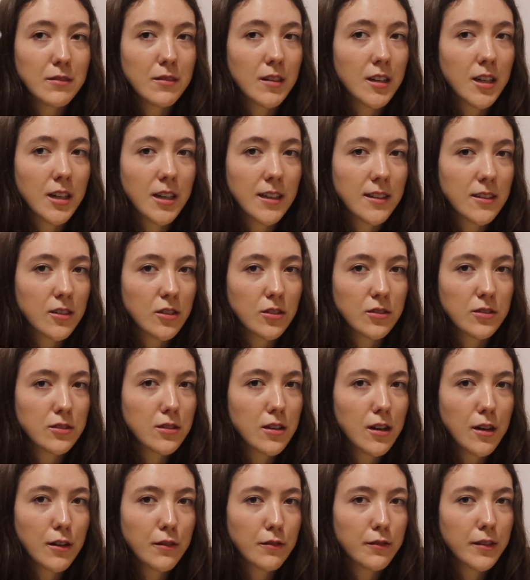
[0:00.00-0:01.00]
very closed
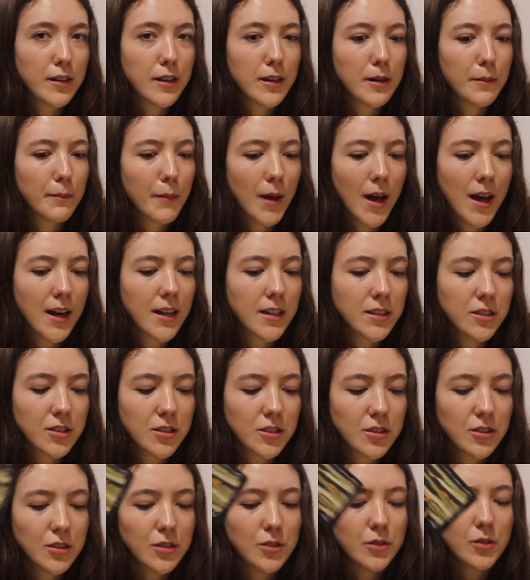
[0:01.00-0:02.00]
off, very mad at
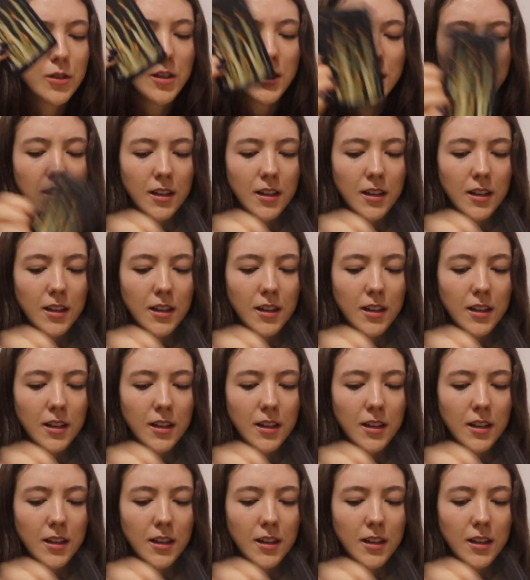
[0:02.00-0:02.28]
you,